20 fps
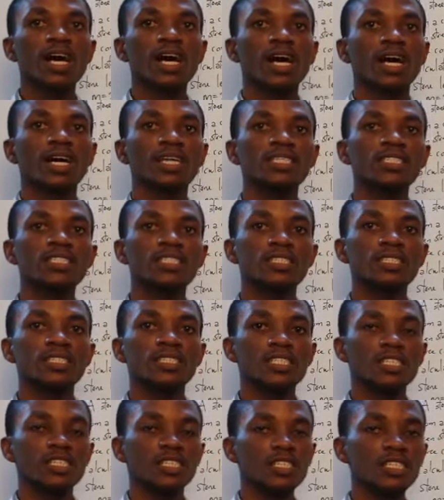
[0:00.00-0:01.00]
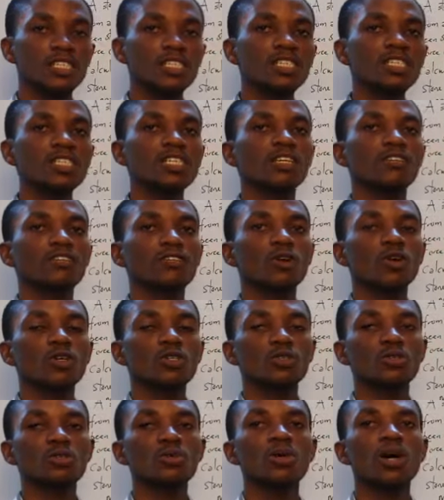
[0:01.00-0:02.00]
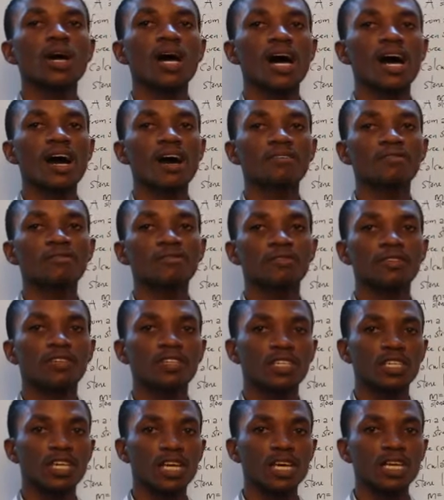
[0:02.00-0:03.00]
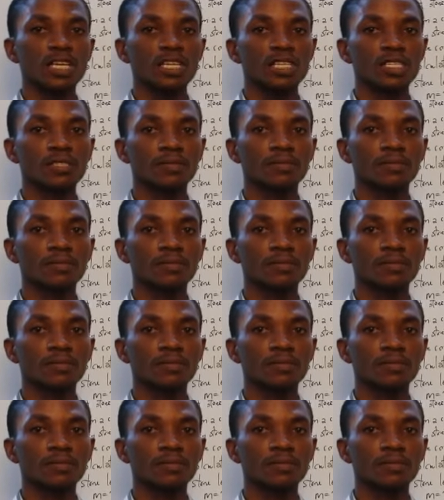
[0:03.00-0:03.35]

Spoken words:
and E equals to half ke.